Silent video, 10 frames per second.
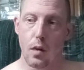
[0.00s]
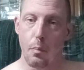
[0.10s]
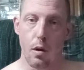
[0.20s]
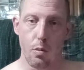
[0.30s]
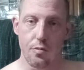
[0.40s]

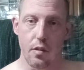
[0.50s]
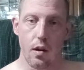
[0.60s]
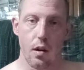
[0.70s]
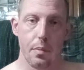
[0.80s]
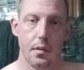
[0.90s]
at my old
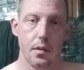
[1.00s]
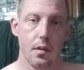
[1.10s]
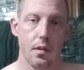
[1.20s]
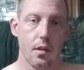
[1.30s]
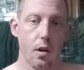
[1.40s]
job.
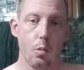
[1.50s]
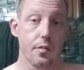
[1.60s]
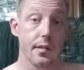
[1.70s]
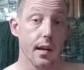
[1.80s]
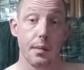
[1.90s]
And there were
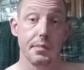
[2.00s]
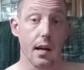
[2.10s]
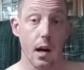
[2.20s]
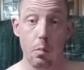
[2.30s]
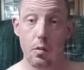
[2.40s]
times
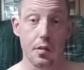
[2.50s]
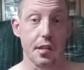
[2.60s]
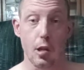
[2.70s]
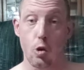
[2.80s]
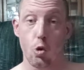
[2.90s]
I
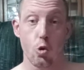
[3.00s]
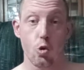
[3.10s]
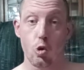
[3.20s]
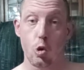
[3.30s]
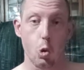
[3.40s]
wanted to
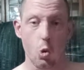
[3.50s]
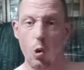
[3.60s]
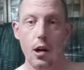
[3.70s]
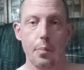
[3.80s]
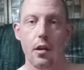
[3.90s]

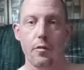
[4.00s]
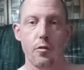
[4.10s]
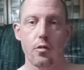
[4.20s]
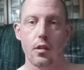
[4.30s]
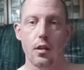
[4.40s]
grab that
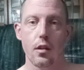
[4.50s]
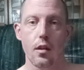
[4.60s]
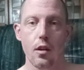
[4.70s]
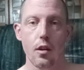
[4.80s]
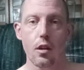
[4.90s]
phone out
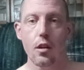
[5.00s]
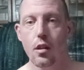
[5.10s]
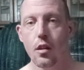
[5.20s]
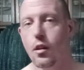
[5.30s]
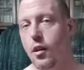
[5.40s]
of their hand.
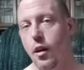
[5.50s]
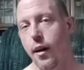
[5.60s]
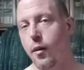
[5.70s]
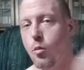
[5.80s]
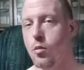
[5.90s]

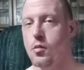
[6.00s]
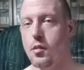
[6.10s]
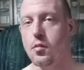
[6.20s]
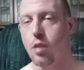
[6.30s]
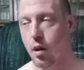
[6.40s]
I wanted
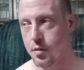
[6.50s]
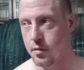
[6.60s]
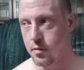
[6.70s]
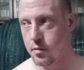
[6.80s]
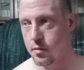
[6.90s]
to
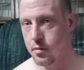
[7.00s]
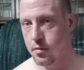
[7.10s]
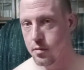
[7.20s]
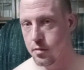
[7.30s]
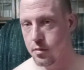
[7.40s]
toss it
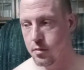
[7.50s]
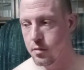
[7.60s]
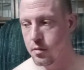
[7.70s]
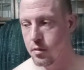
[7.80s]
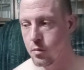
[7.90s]

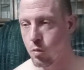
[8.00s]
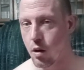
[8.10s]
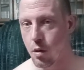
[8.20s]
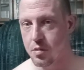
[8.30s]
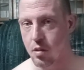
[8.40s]
when
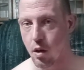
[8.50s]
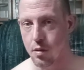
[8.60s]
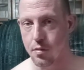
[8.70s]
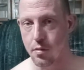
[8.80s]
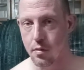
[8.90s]
I was
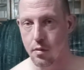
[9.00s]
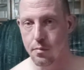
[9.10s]
talking to them.